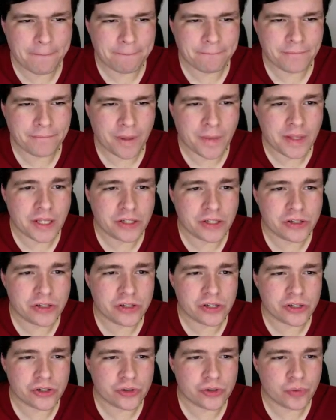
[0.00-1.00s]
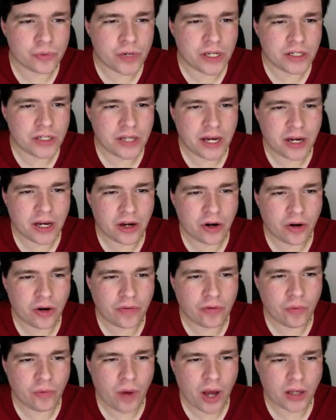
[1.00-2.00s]
I mean, this is a sweet deco of
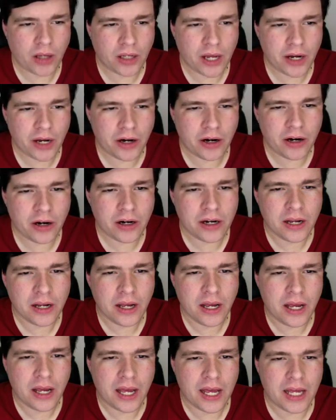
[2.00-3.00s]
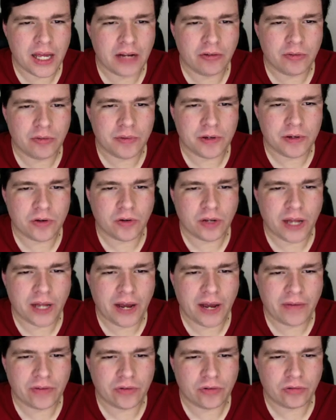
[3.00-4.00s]
the Wild Liger, and it would be cool to
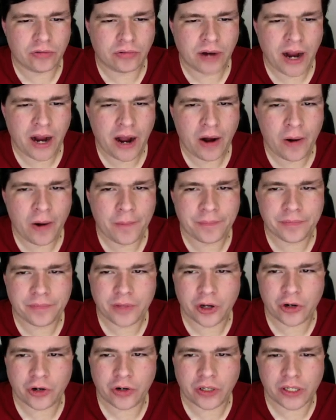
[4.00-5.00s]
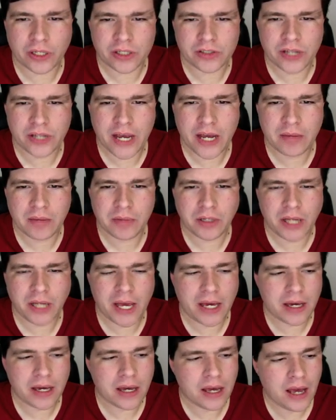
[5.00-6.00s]
have the little Rao acrylic stand. But
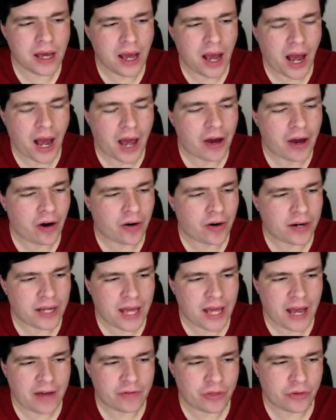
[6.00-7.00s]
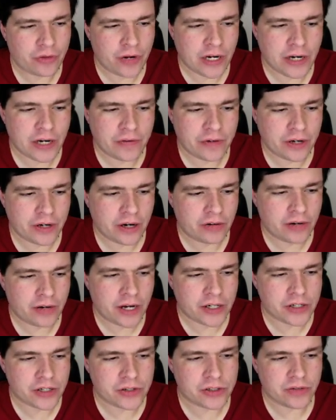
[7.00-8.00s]
like, I already have three different
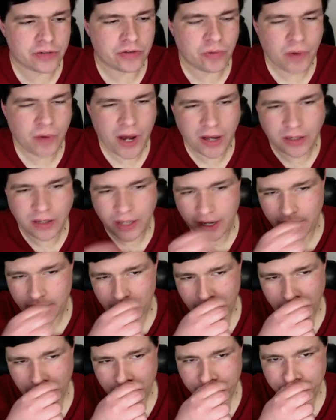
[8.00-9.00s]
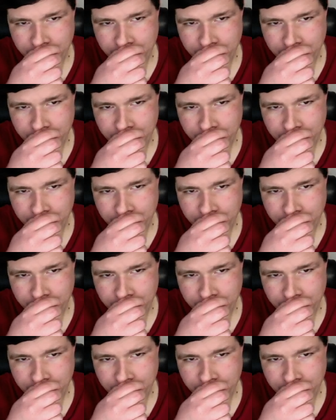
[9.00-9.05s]
iterations of the Wild Liger, or